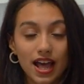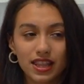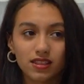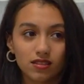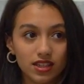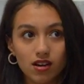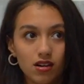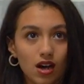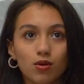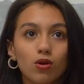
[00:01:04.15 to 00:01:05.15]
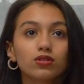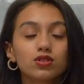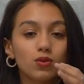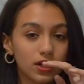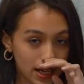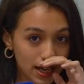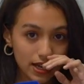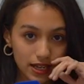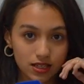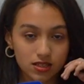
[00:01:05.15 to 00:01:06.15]
and the our oldest one
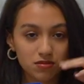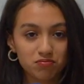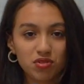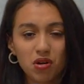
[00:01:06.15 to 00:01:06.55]
is